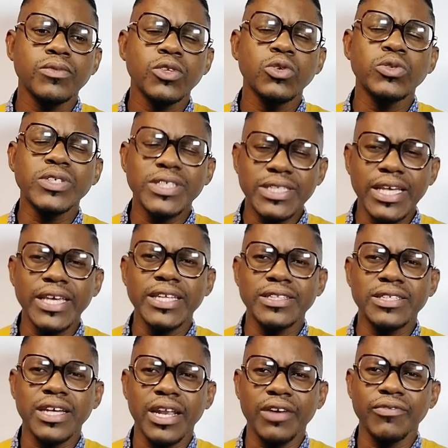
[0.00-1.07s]
stay in
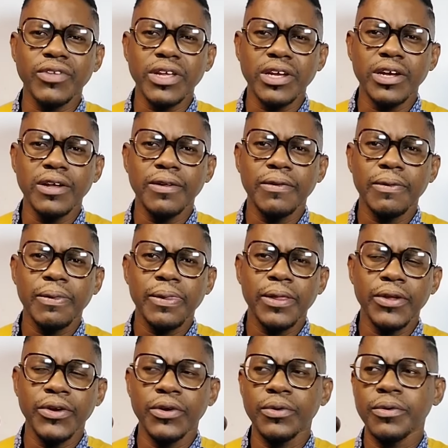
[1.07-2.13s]
South Africa,
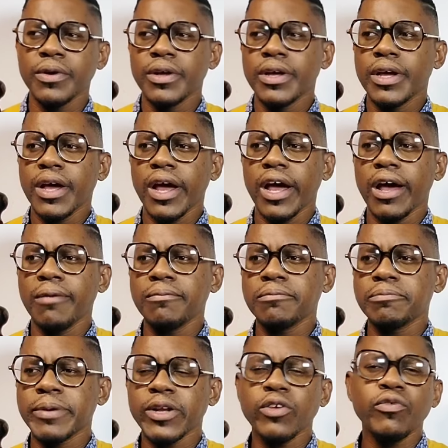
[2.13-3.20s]
you know.
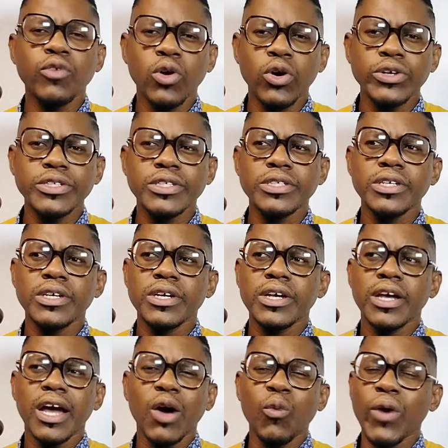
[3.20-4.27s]
But of course,
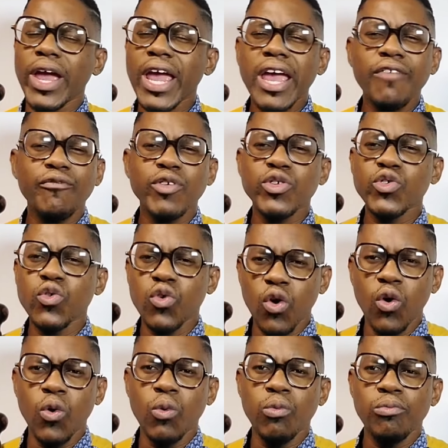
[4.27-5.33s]
wherever you
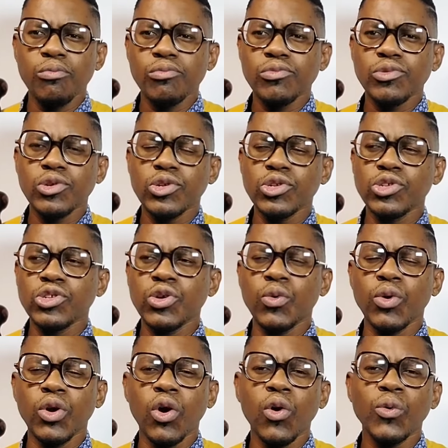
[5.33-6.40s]
go, you
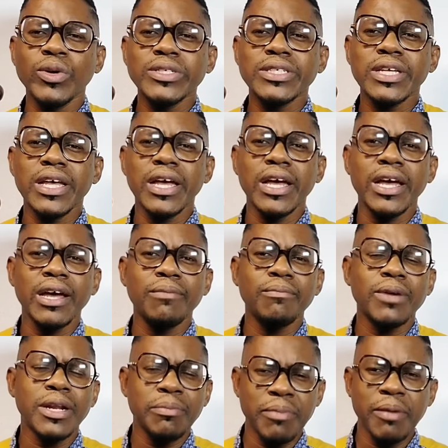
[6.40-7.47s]
will always
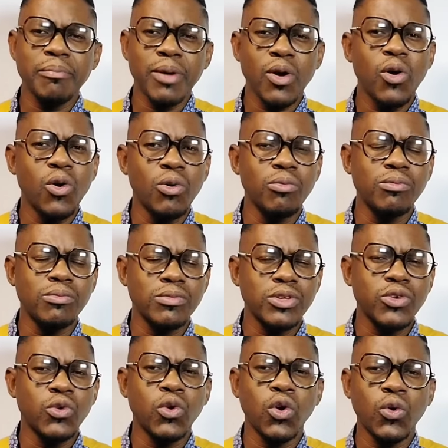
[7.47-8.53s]
remember home.
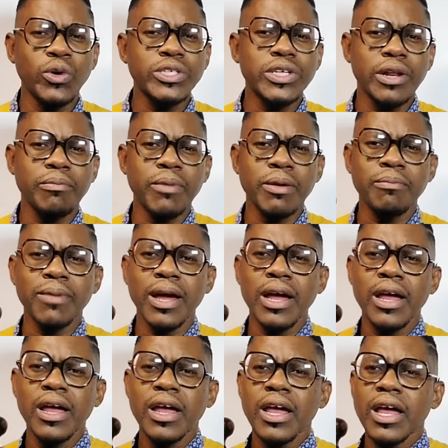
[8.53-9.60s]
You will always remember
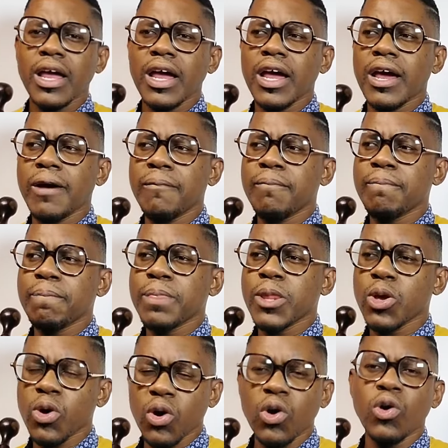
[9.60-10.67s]

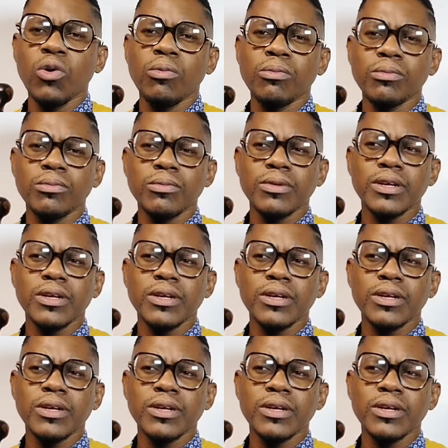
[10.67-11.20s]
their home.